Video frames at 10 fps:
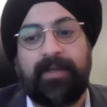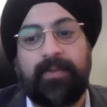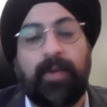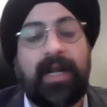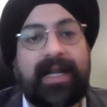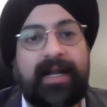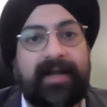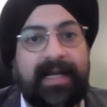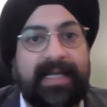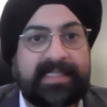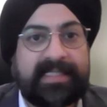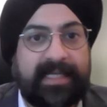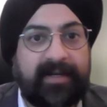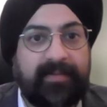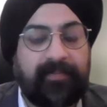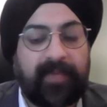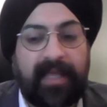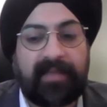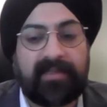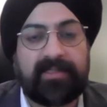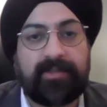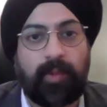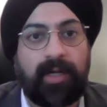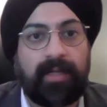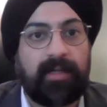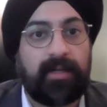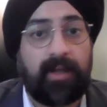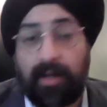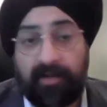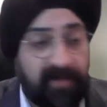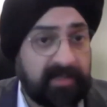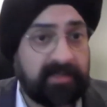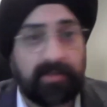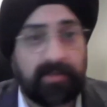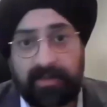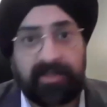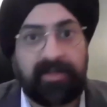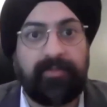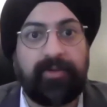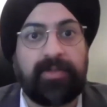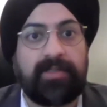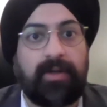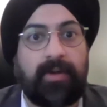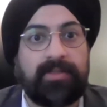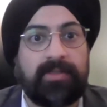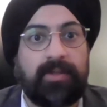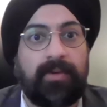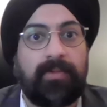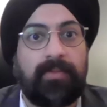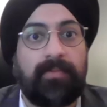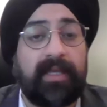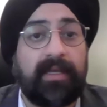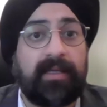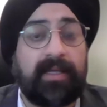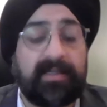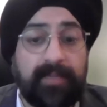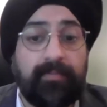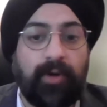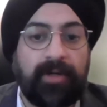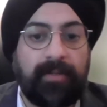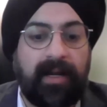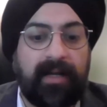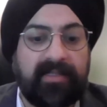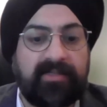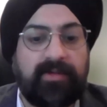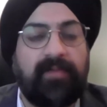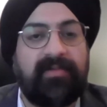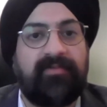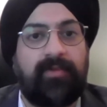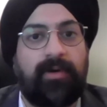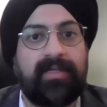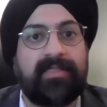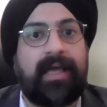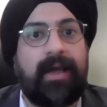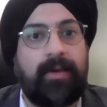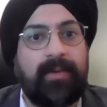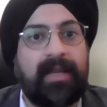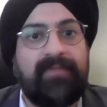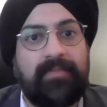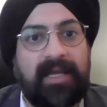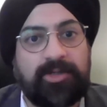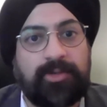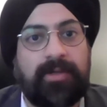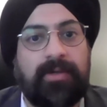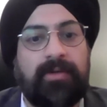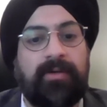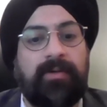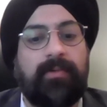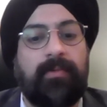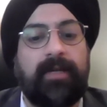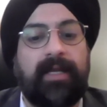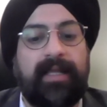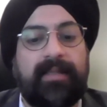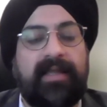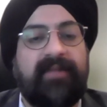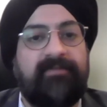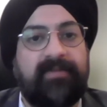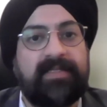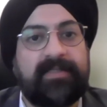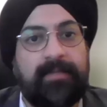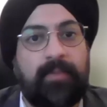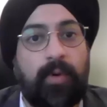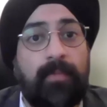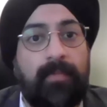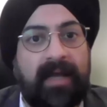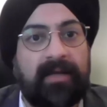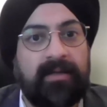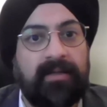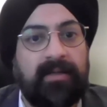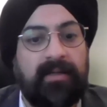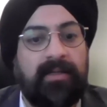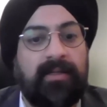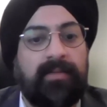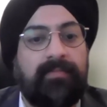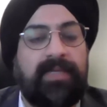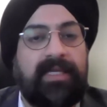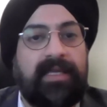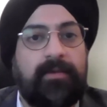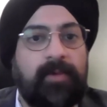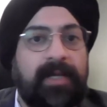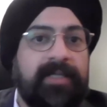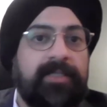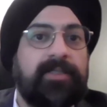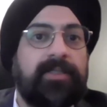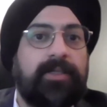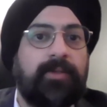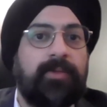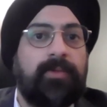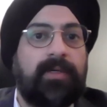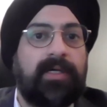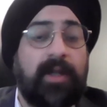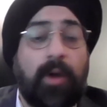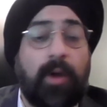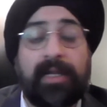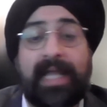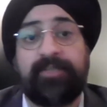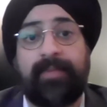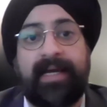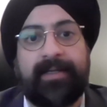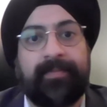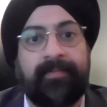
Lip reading: What really is needed, and this is what all of us, all the three bureaus are also playing an important part in solving for, is how can we make sure we get that first-time home buyer be equivalent to an all-cash buyer?